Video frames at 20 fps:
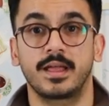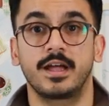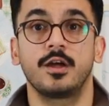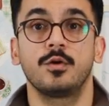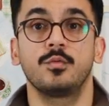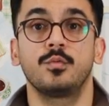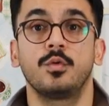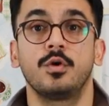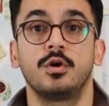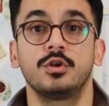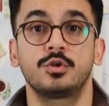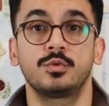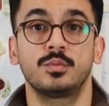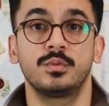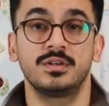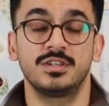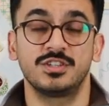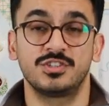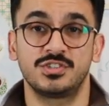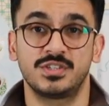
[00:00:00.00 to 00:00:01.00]
I want
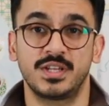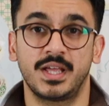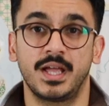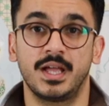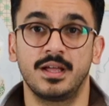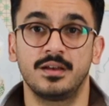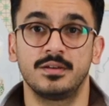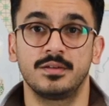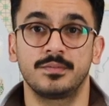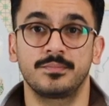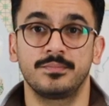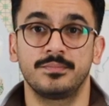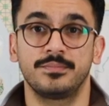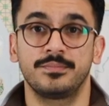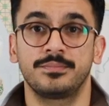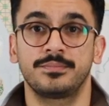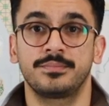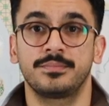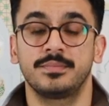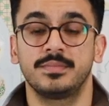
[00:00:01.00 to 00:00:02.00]
to understand
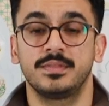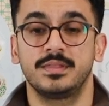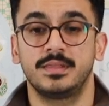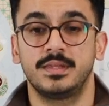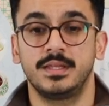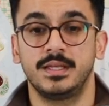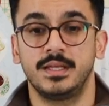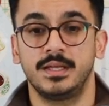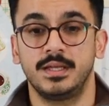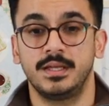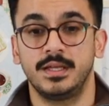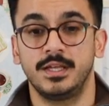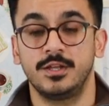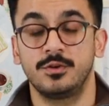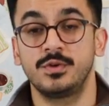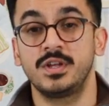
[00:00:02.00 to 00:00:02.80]
the